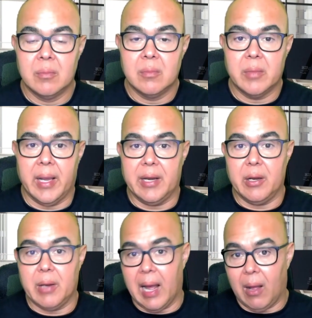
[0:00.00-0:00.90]

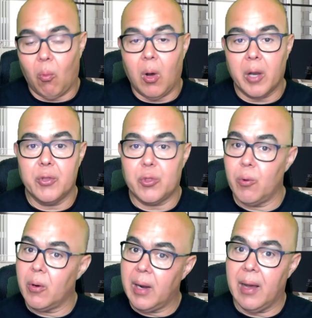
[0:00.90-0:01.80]
And I'll walk you
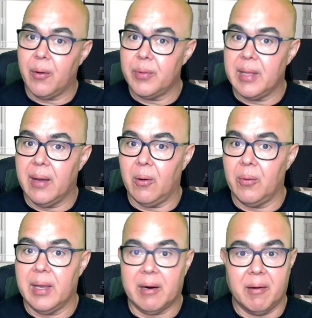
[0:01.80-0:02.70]
through on how to
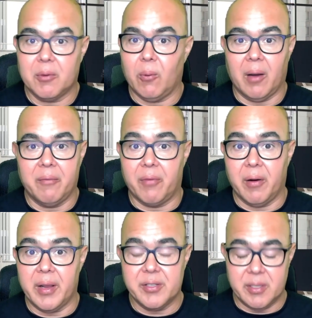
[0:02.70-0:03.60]
download that crypto wallet
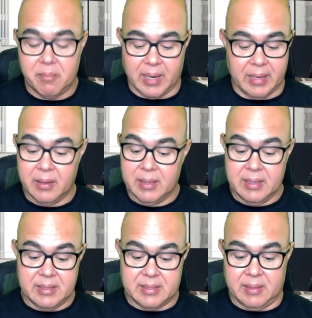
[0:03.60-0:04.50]
very easy by
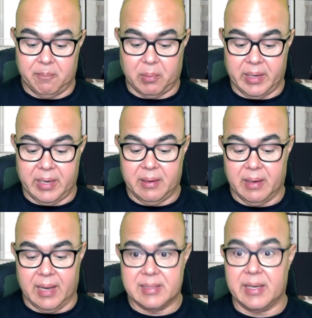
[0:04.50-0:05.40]
simply,
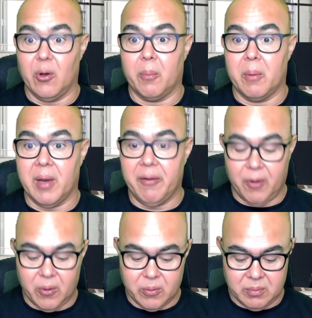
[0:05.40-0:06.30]
as I open my
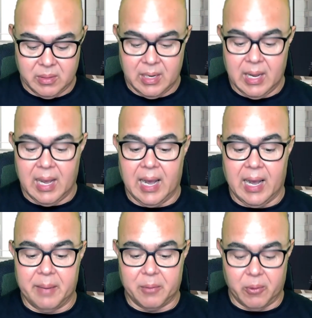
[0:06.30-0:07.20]
phone,
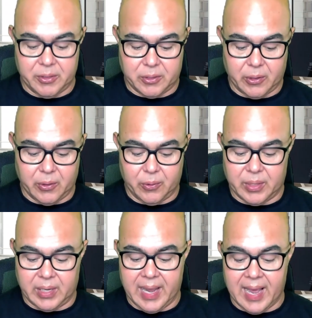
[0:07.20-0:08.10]
I'm going to go to
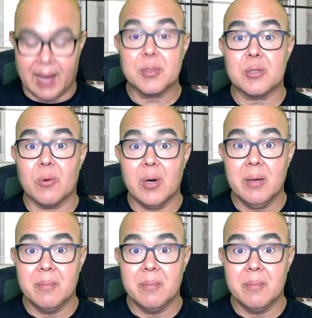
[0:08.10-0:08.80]
the App Store.